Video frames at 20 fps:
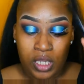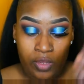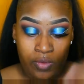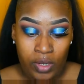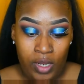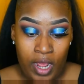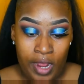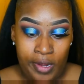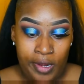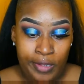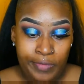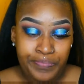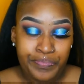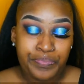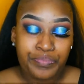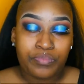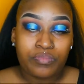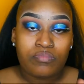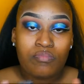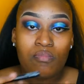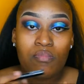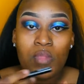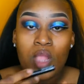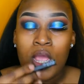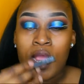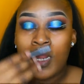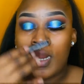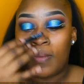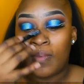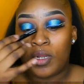liquid liner,
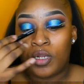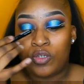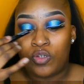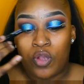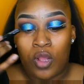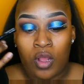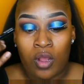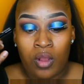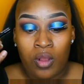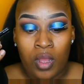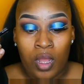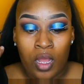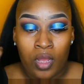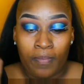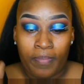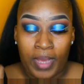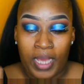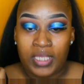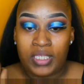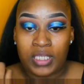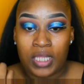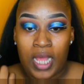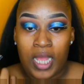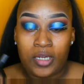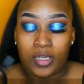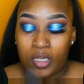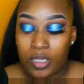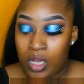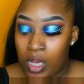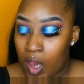and I'm going to draw a base
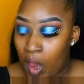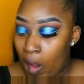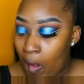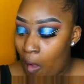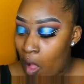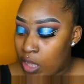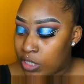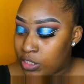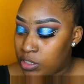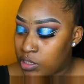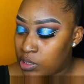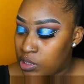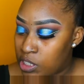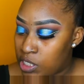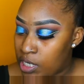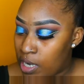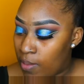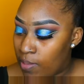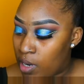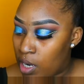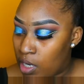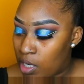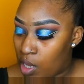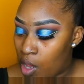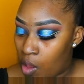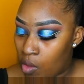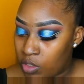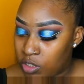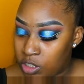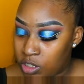liner. And then I'm going to
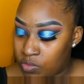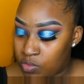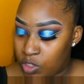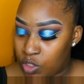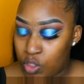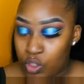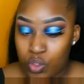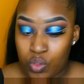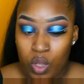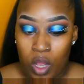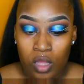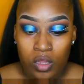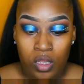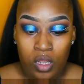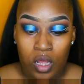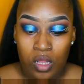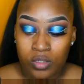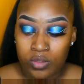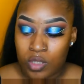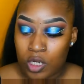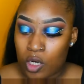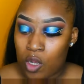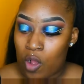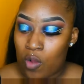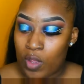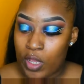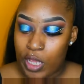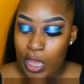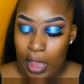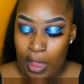go in with two other colors. I'm going to
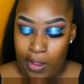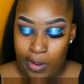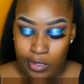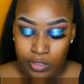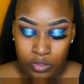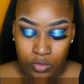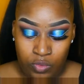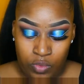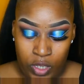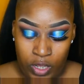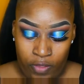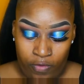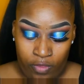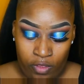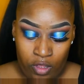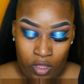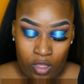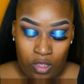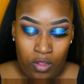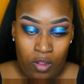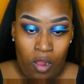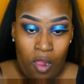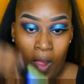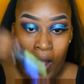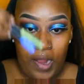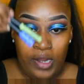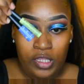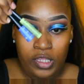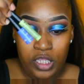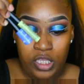go in with
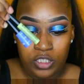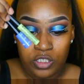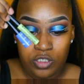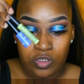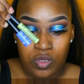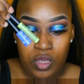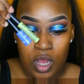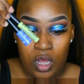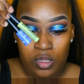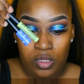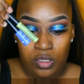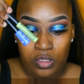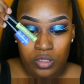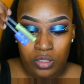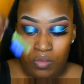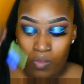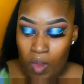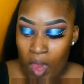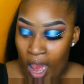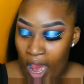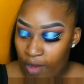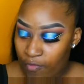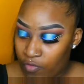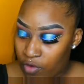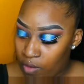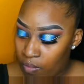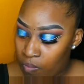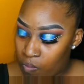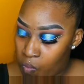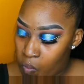these two colors
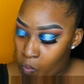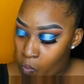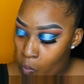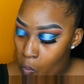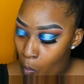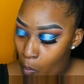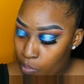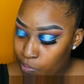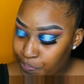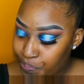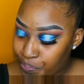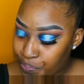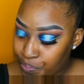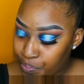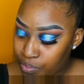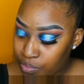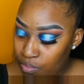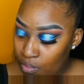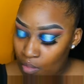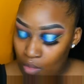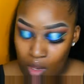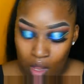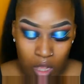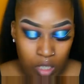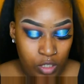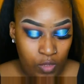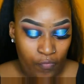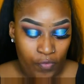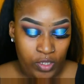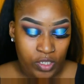after.
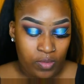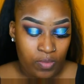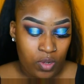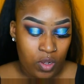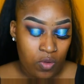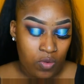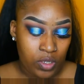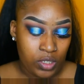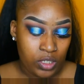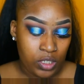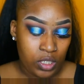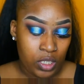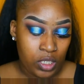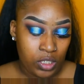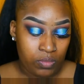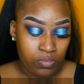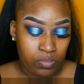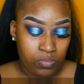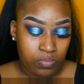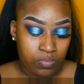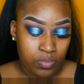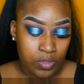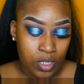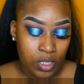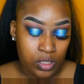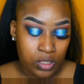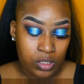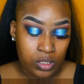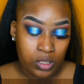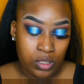So first I'm going to go into
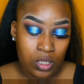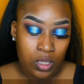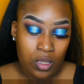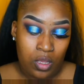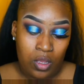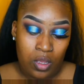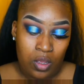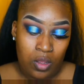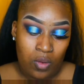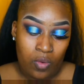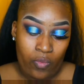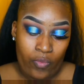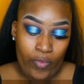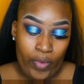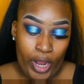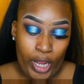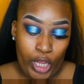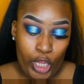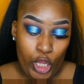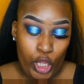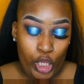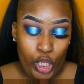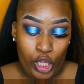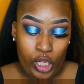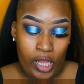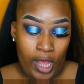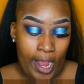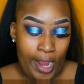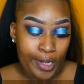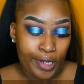this
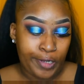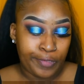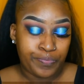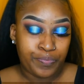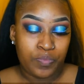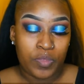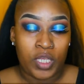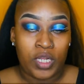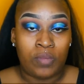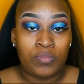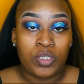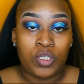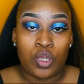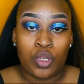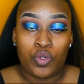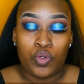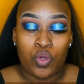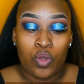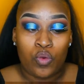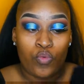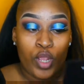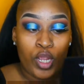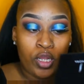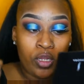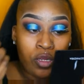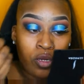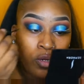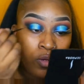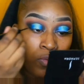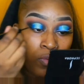regular liner, and I'm just going to do a
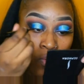regular